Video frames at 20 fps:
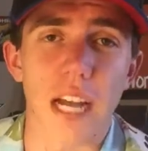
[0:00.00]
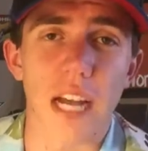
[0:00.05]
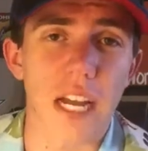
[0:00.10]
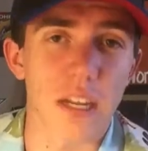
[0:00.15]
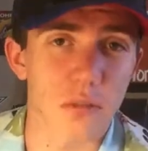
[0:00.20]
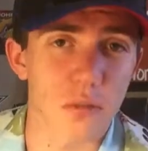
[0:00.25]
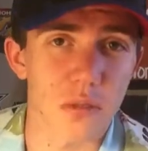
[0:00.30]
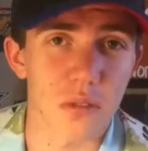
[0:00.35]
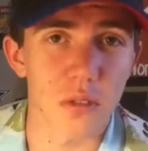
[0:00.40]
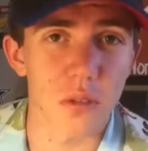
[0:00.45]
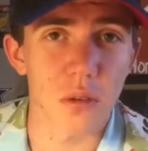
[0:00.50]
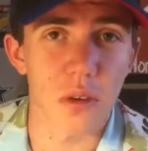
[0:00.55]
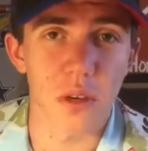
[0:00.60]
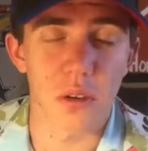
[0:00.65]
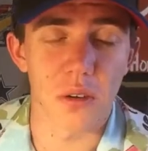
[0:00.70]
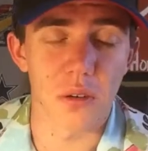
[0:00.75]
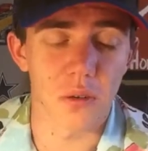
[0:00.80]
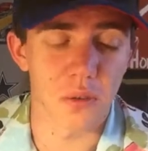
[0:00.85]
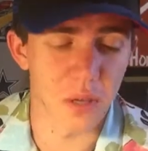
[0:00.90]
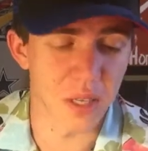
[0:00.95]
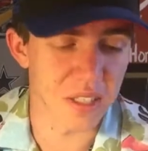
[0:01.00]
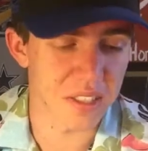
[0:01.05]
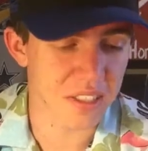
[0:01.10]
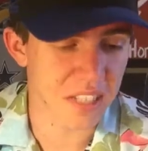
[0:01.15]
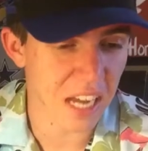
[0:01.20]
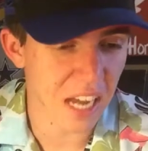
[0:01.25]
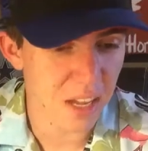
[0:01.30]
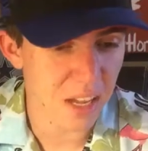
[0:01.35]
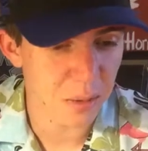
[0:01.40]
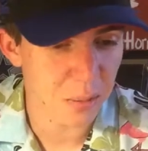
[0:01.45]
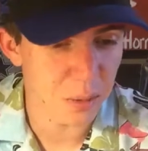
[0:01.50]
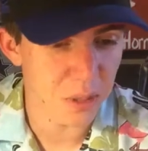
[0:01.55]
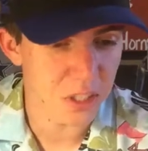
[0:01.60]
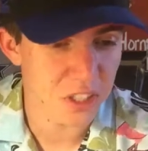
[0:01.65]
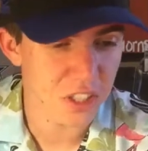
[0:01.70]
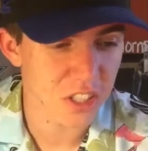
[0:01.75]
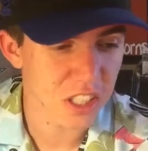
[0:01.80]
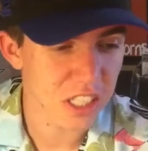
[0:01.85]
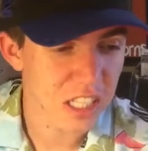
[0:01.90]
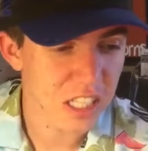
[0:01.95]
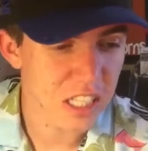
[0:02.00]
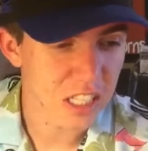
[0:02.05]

guys with 200 wins, Kyle Busch,